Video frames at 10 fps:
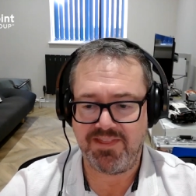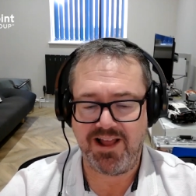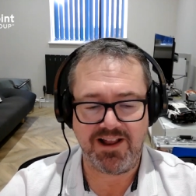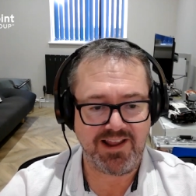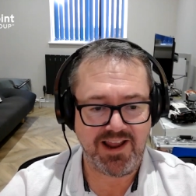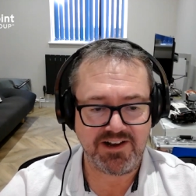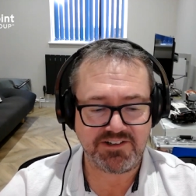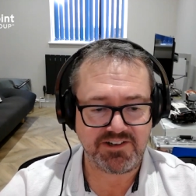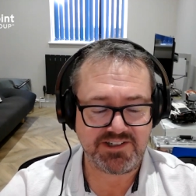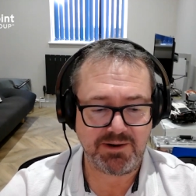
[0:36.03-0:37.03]
And that
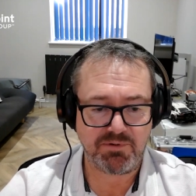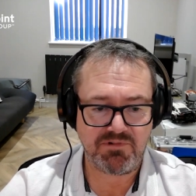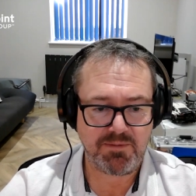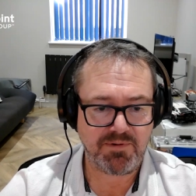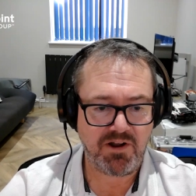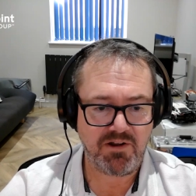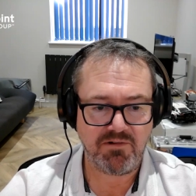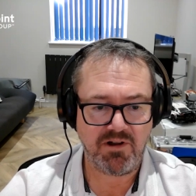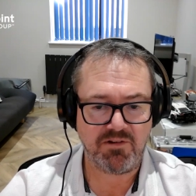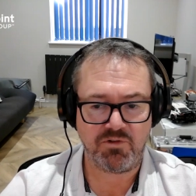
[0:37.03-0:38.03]
again is in a separate
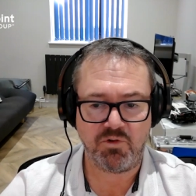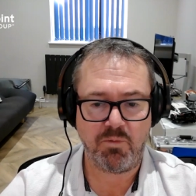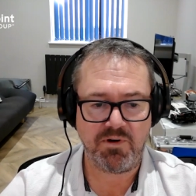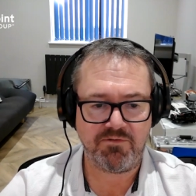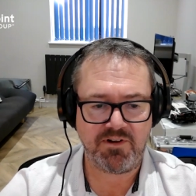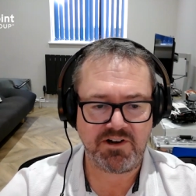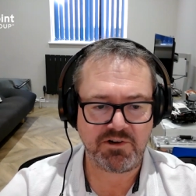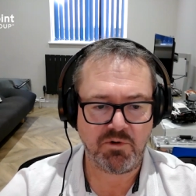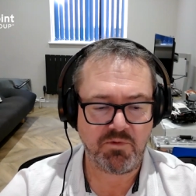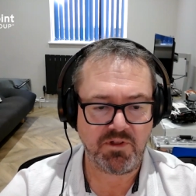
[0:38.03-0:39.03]
repo normally
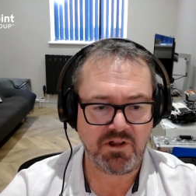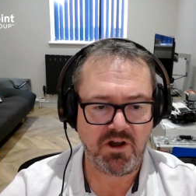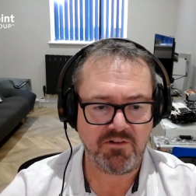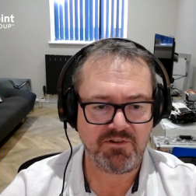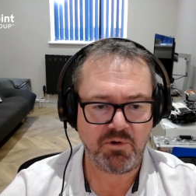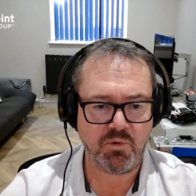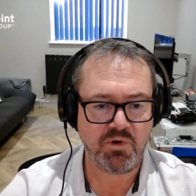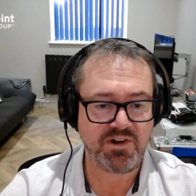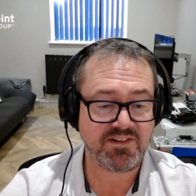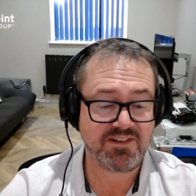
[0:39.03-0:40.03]
finishing off with a hyphen
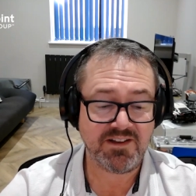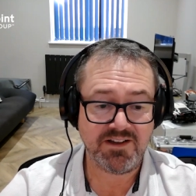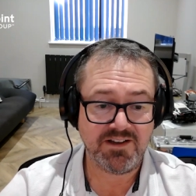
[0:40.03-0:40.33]
audit.